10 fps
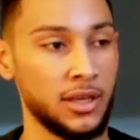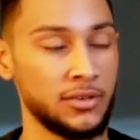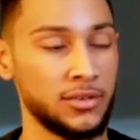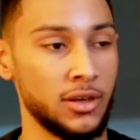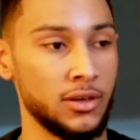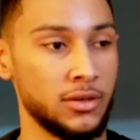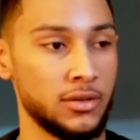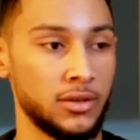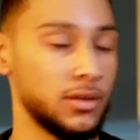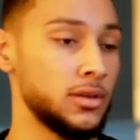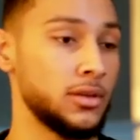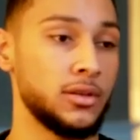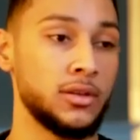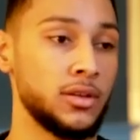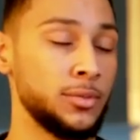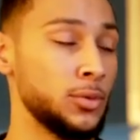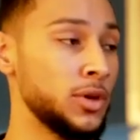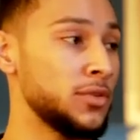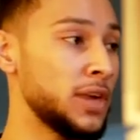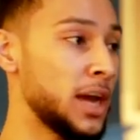So
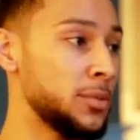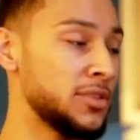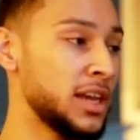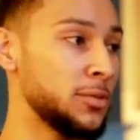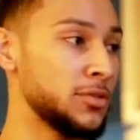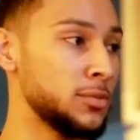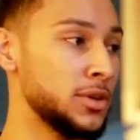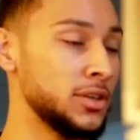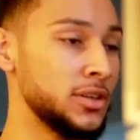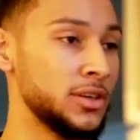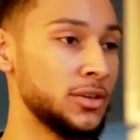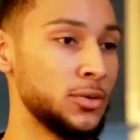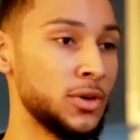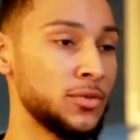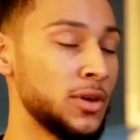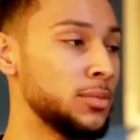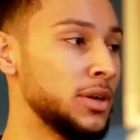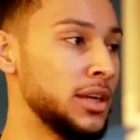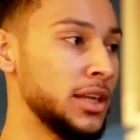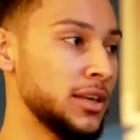whatever happens, happens. But whoever I'm
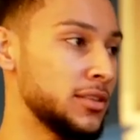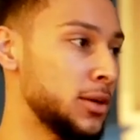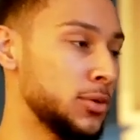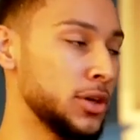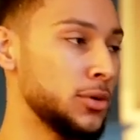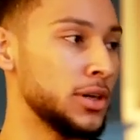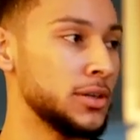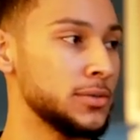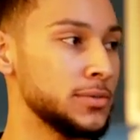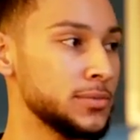playing against, I want to go at.